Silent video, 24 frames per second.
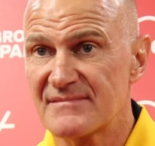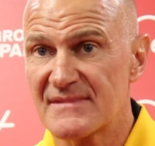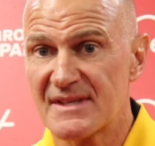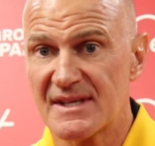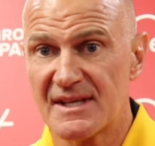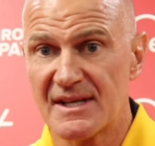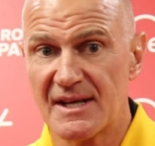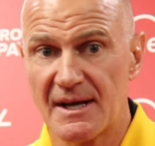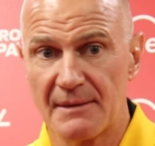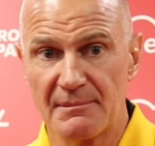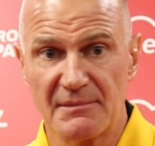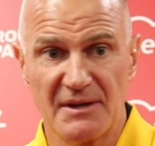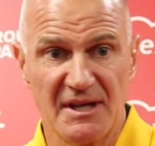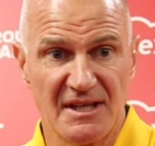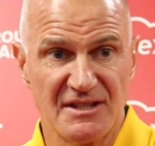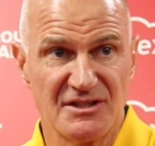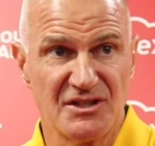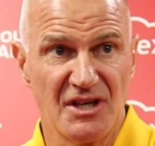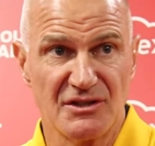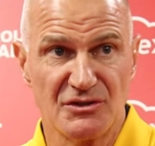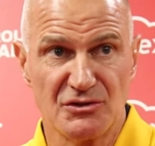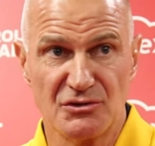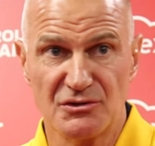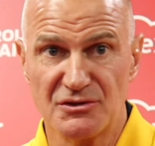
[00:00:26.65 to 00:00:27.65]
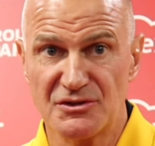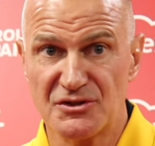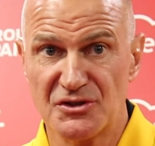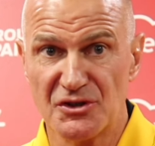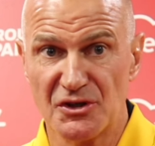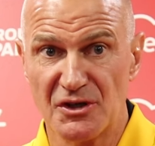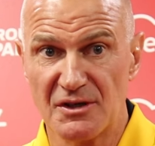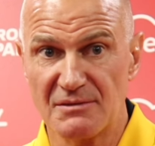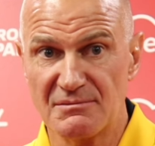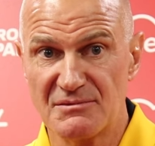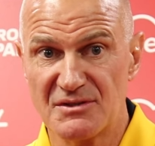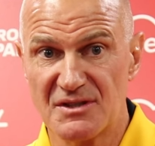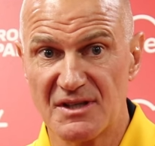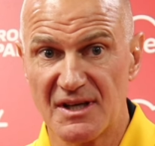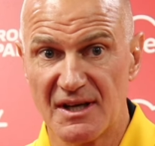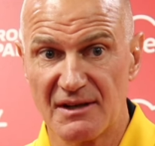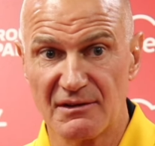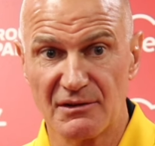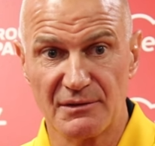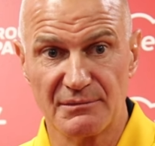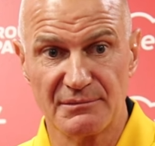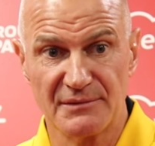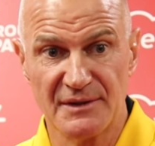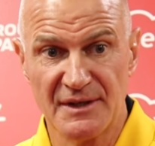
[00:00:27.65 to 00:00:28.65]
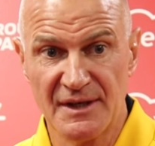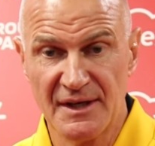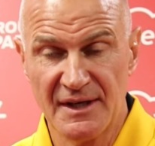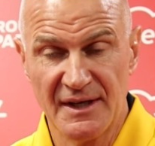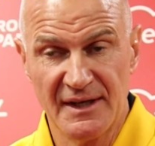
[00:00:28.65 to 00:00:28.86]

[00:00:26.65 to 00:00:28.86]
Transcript: And against those good teams, you know, like,